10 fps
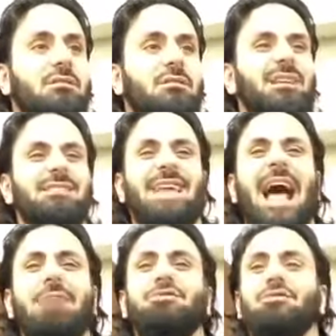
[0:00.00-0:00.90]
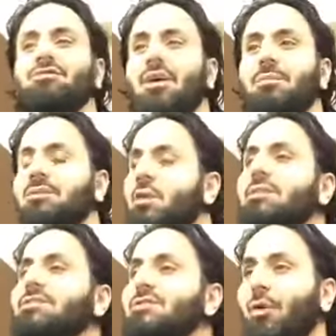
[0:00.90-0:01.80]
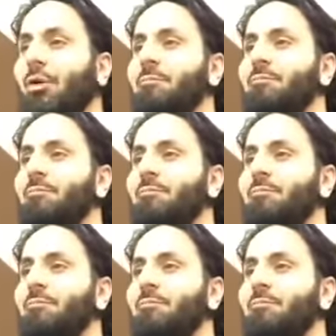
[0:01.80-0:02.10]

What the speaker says: This is absolute rubbish. No, it's not.